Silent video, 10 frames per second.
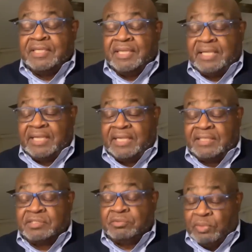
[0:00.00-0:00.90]

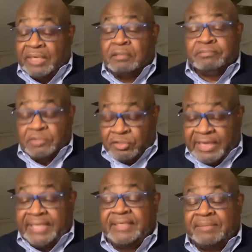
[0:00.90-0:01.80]
is well,
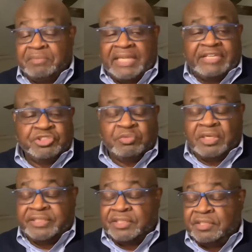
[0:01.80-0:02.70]
great, I'm glad you're
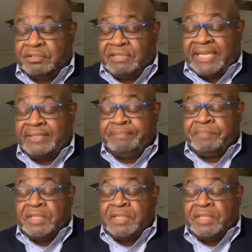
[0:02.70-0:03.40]
willing to do that.